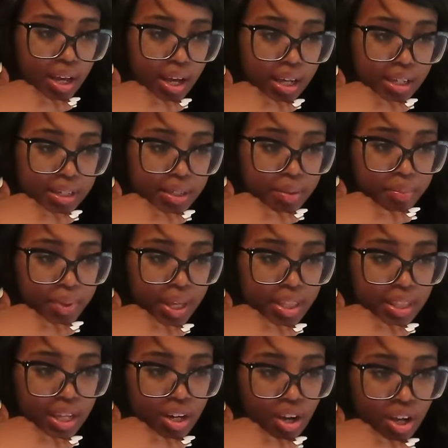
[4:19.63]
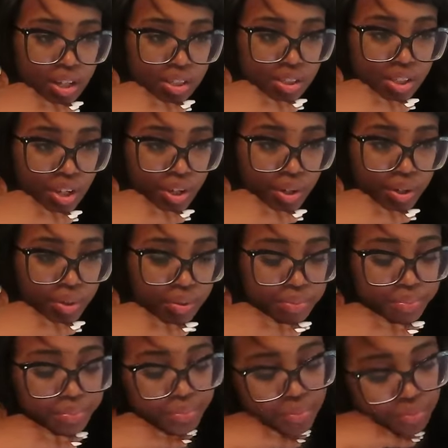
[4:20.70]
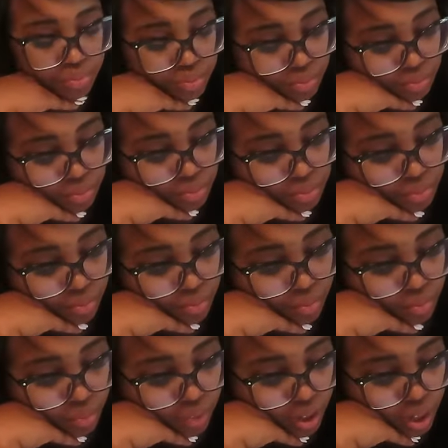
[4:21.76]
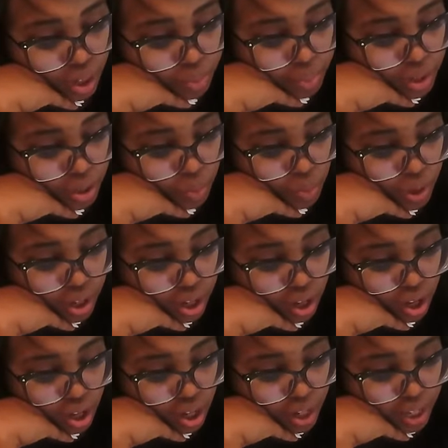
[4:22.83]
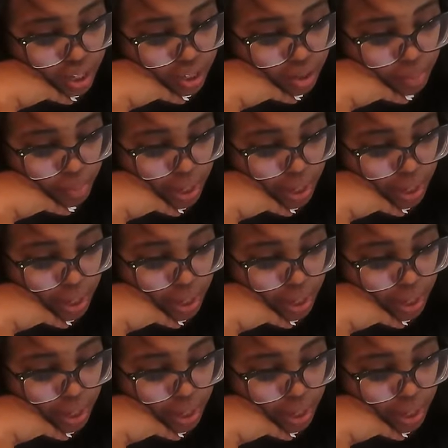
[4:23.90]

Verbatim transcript: And then also I'm going to work on